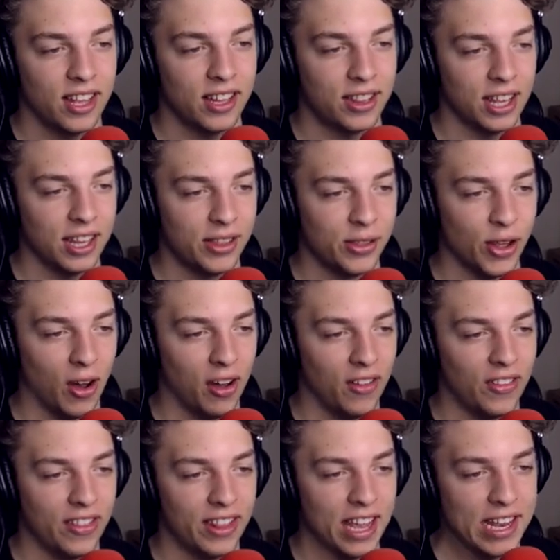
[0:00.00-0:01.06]
This is
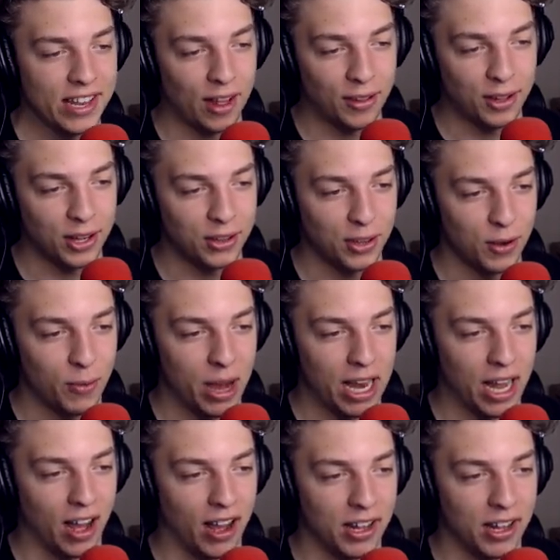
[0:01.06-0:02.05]
not, it doesn't do well at